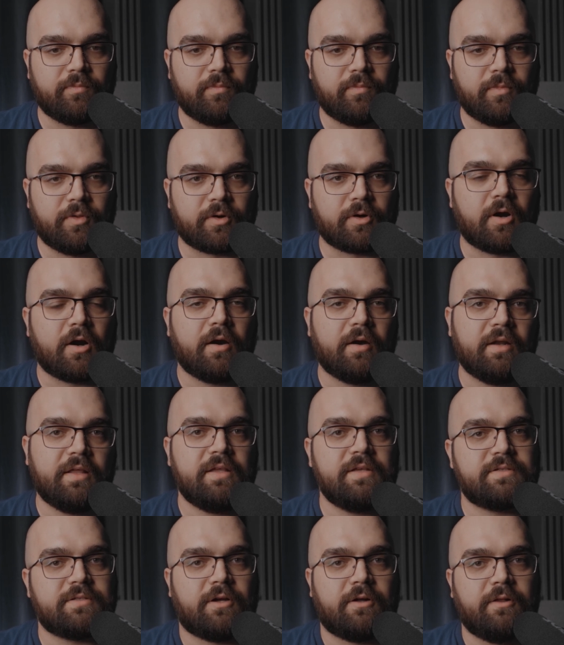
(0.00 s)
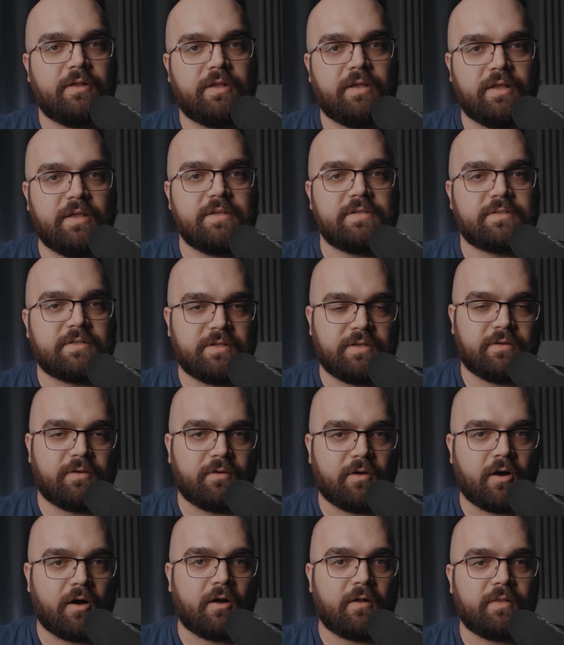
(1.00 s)
their heart is all
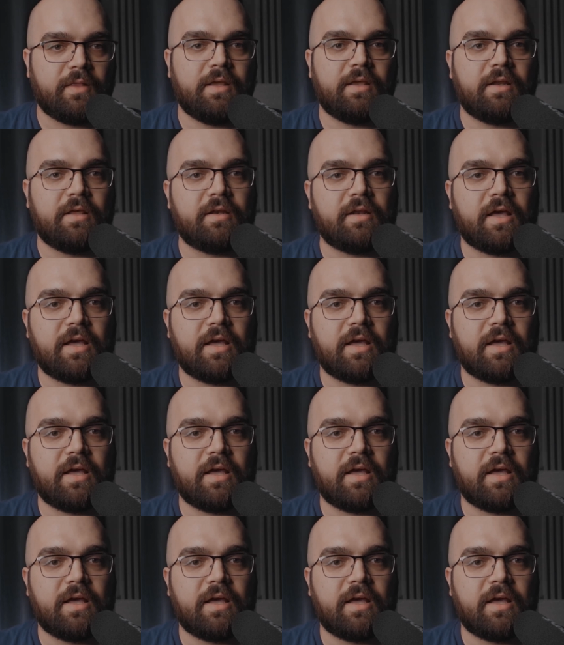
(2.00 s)
in it,